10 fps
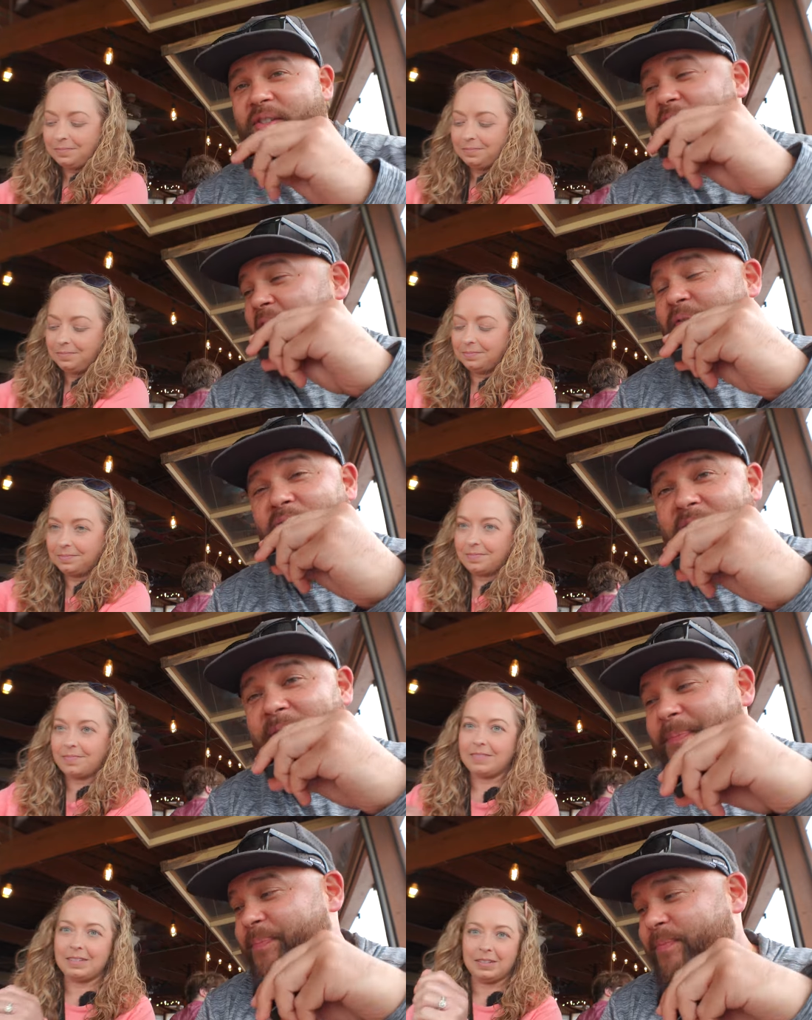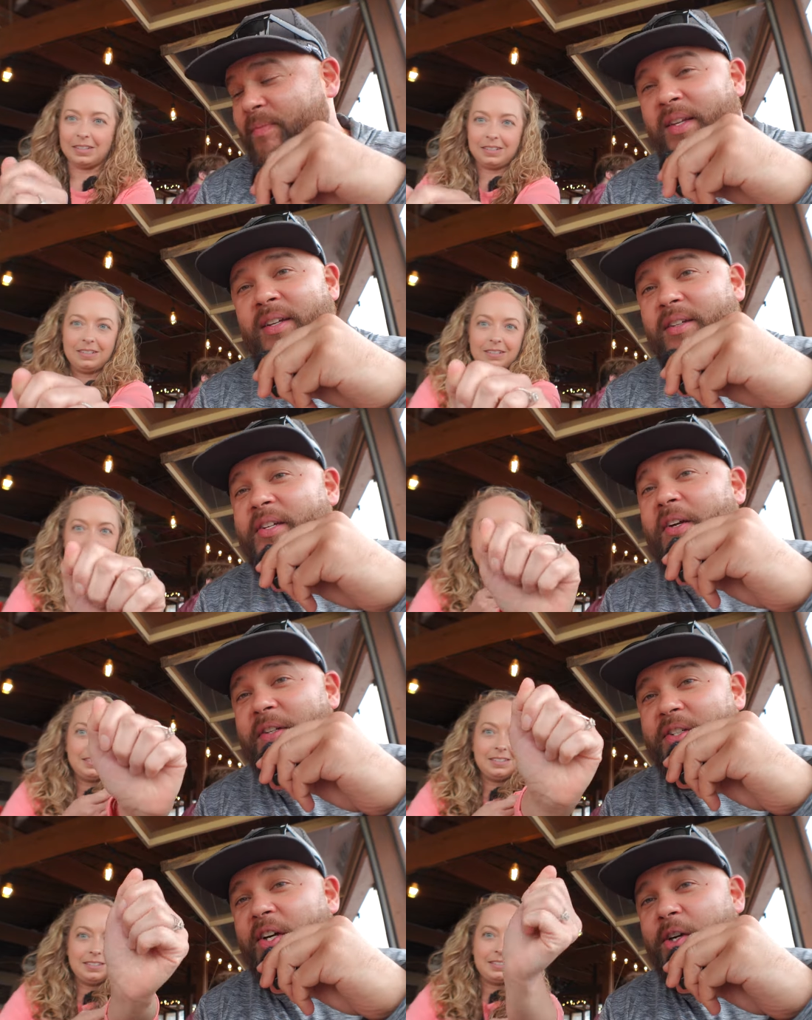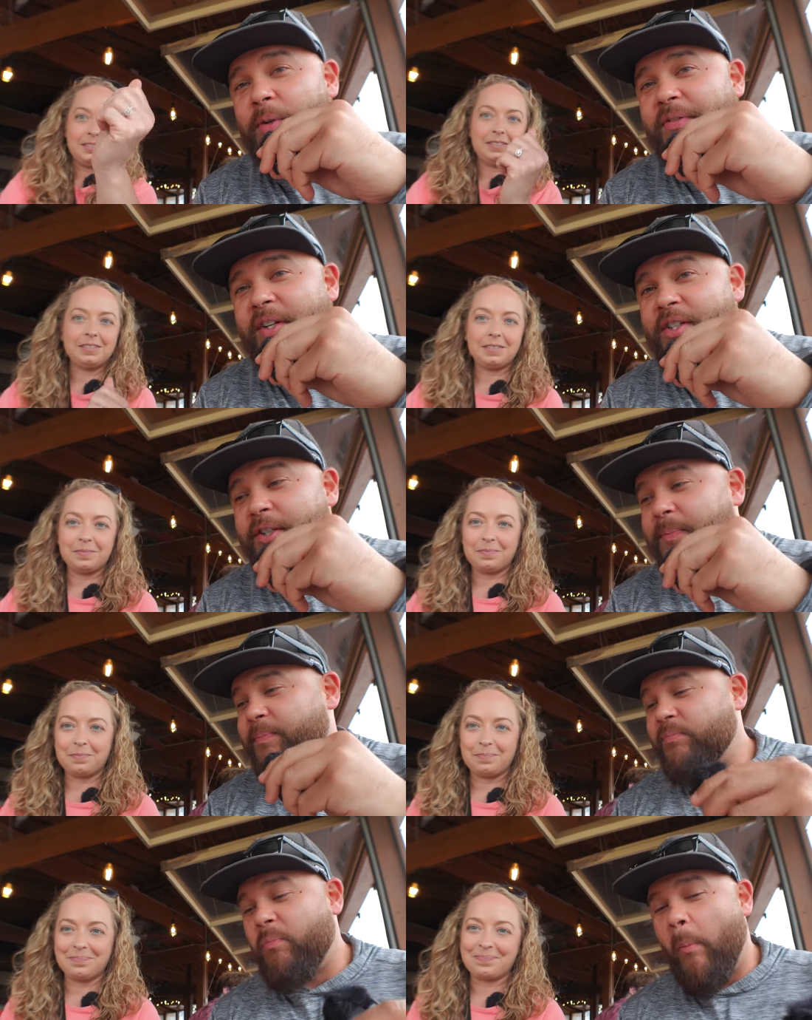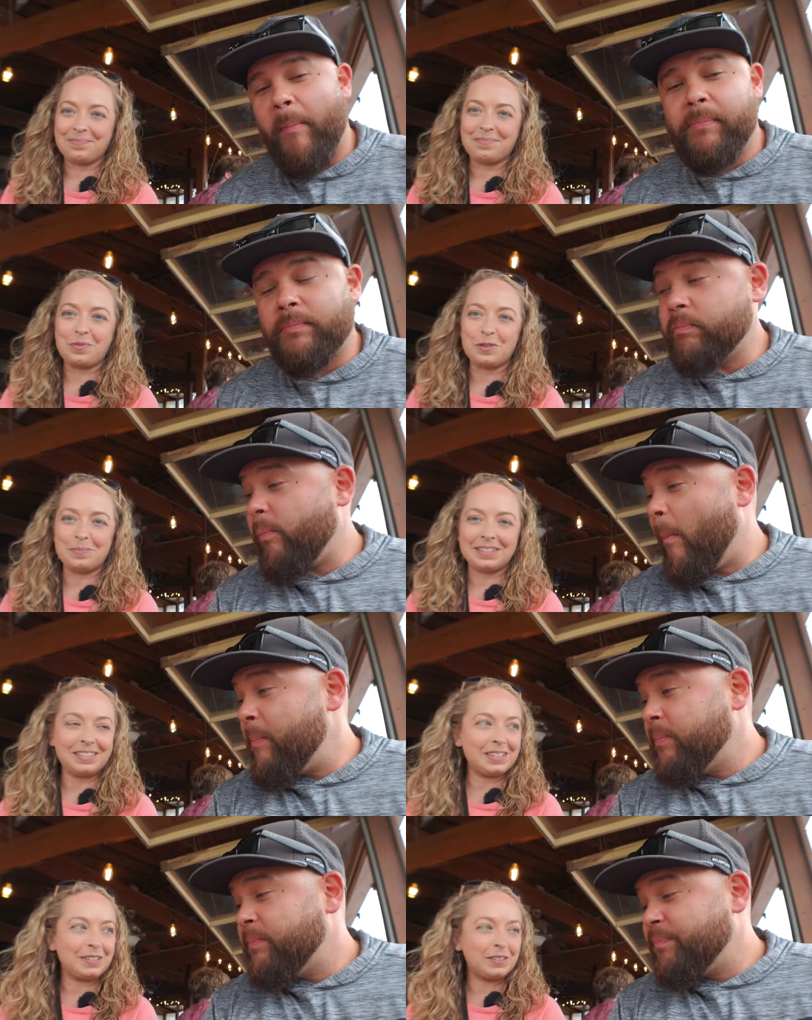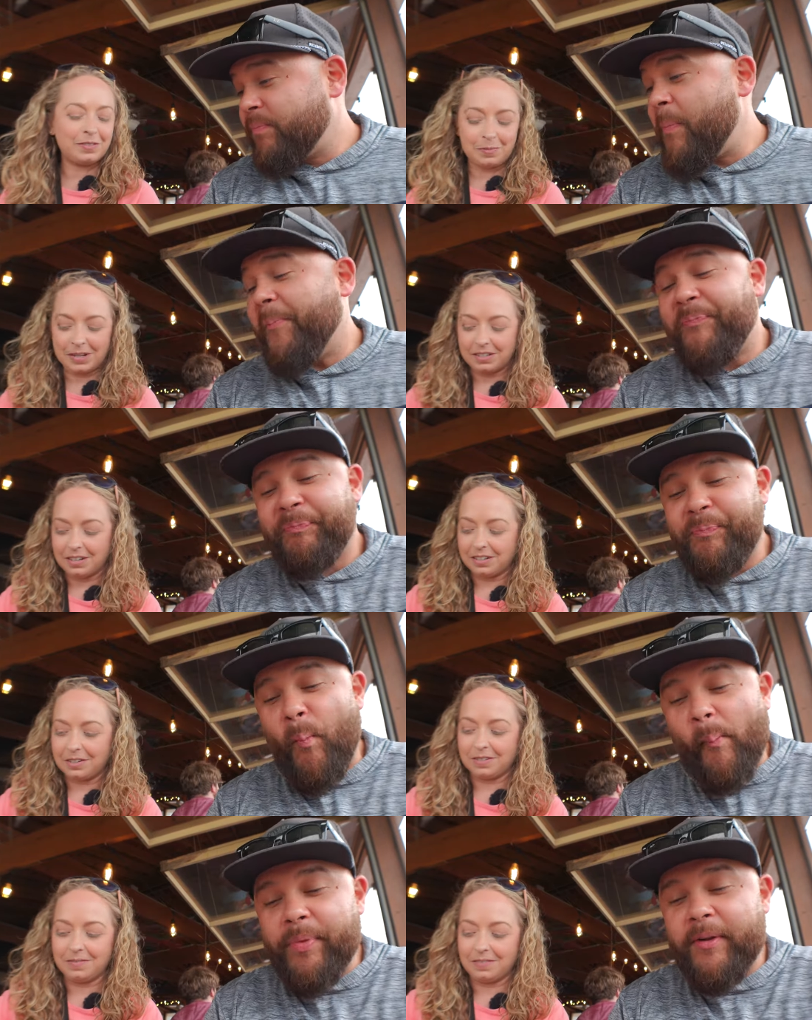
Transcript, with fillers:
Speaker 1: time for okay. Terry's taco adventure.
Speaker 2: Pull up my sleeves for my taco